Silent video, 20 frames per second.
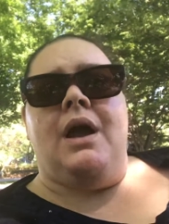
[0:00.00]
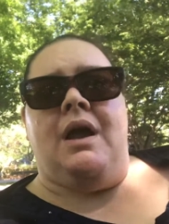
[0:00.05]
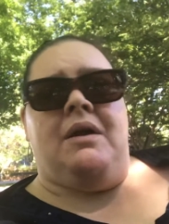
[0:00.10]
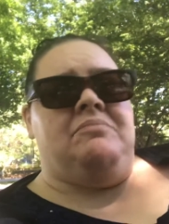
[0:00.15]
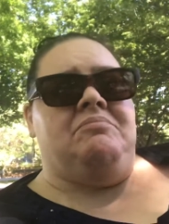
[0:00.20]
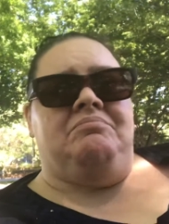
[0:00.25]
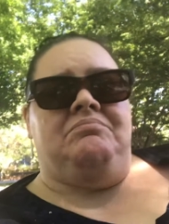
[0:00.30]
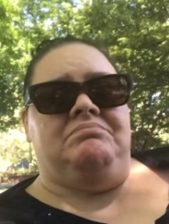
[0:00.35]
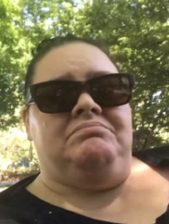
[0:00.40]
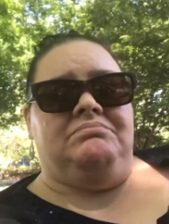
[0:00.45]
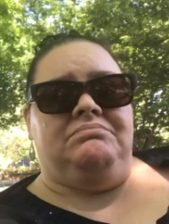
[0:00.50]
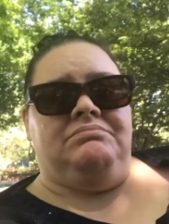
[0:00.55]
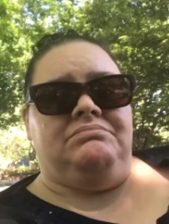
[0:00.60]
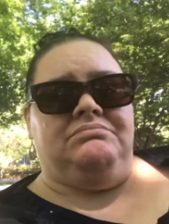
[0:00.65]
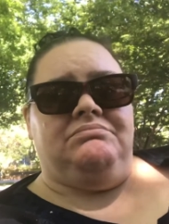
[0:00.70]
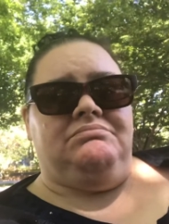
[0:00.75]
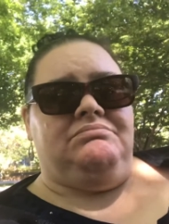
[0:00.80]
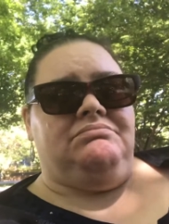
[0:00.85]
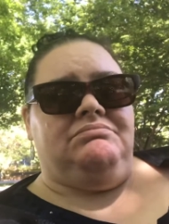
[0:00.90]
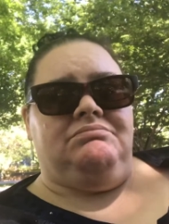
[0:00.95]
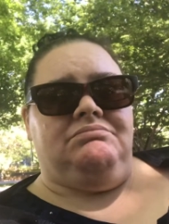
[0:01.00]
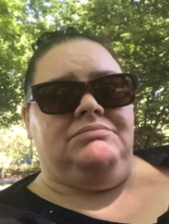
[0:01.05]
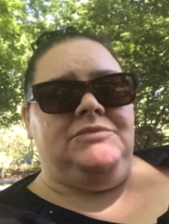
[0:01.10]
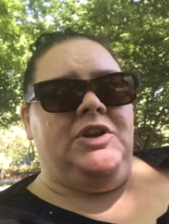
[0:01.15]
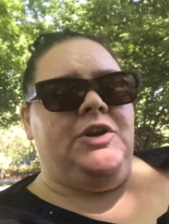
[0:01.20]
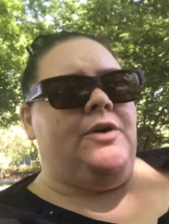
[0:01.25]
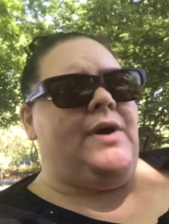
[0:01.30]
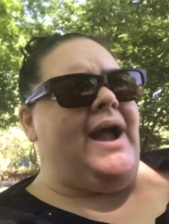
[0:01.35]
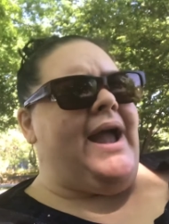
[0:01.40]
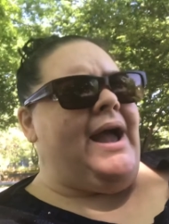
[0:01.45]
Um,
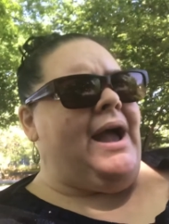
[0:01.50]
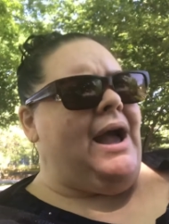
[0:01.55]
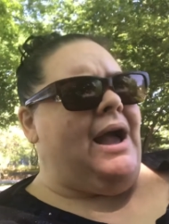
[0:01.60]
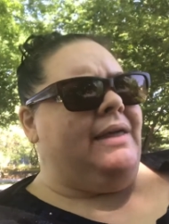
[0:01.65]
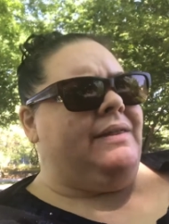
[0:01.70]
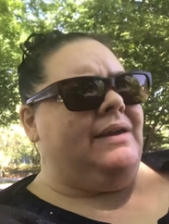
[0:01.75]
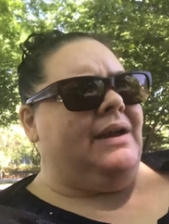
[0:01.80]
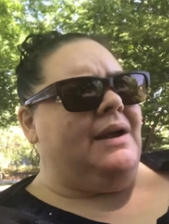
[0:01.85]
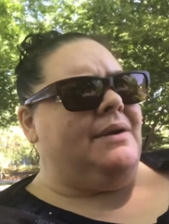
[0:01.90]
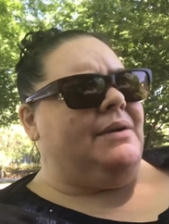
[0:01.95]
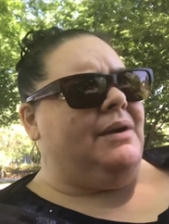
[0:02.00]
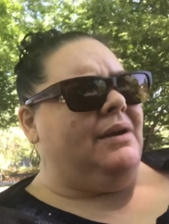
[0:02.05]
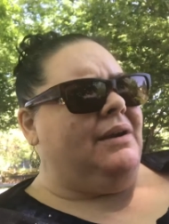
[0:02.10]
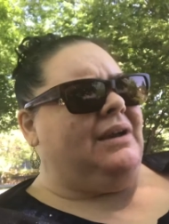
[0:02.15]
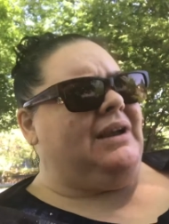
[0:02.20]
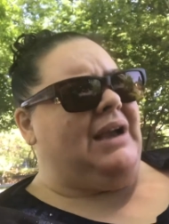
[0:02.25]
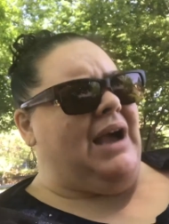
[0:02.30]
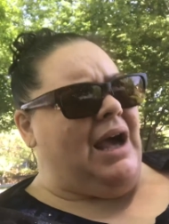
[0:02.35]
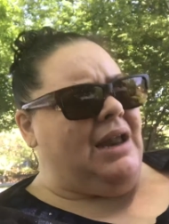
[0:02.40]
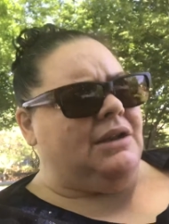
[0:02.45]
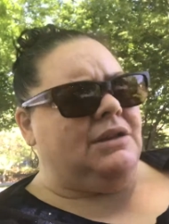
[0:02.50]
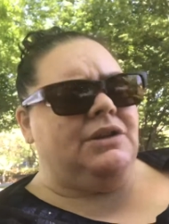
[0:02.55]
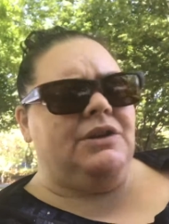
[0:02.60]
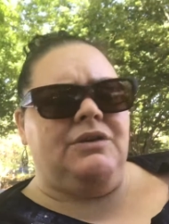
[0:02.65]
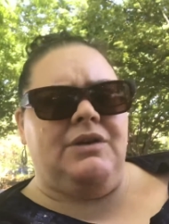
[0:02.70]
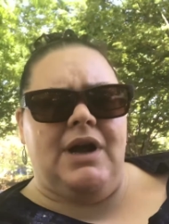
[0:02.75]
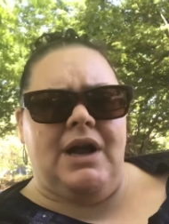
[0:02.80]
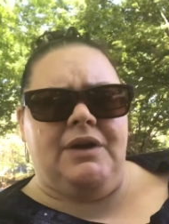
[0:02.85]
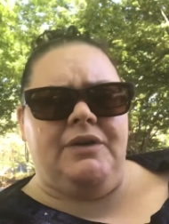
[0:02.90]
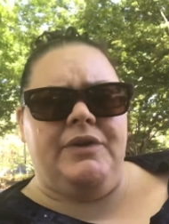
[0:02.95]
you know, I, I think I got a
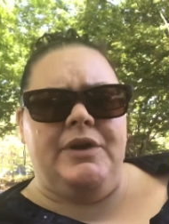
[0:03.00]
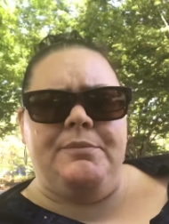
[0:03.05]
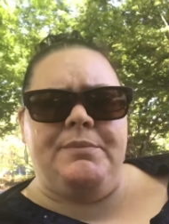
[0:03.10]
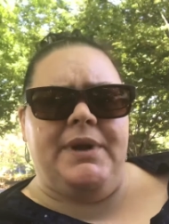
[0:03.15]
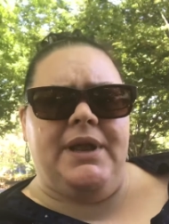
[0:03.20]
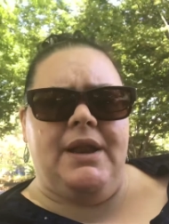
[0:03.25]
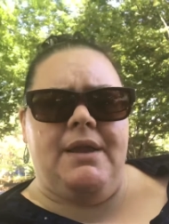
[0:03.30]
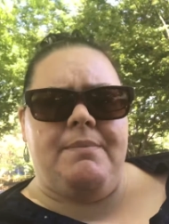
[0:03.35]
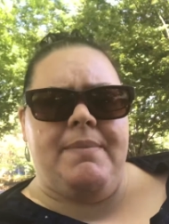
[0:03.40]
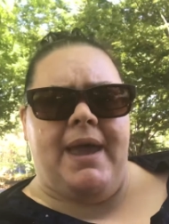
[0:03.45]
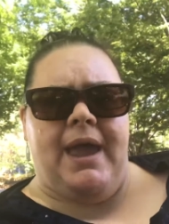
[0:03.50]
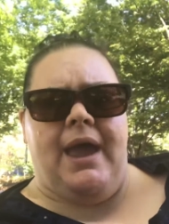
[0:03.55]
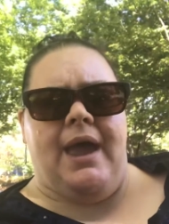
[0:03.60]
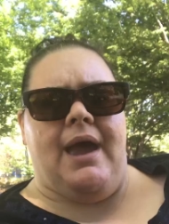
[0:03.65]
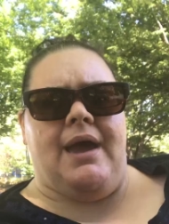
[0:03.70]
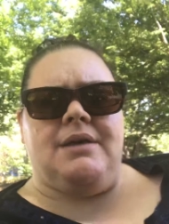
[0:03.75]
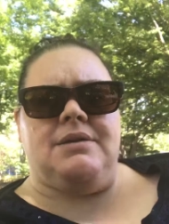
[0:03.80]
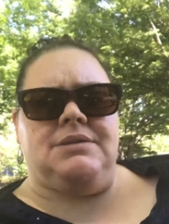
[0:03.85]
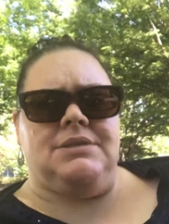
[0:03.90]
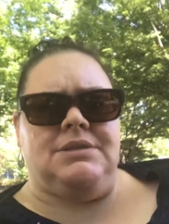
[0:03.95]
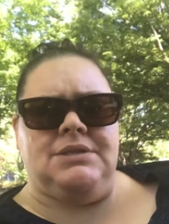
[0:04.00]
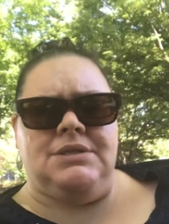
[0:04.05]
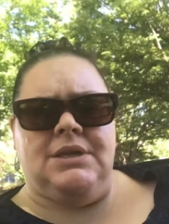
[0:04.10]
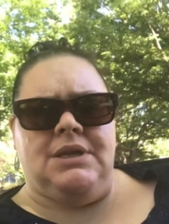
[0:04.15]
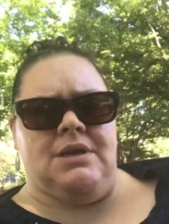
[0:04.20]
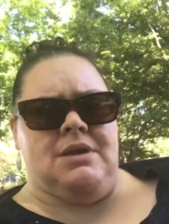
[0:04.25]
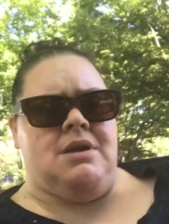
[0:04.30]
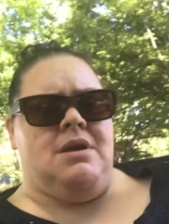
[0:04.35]
little hungry, but it passed.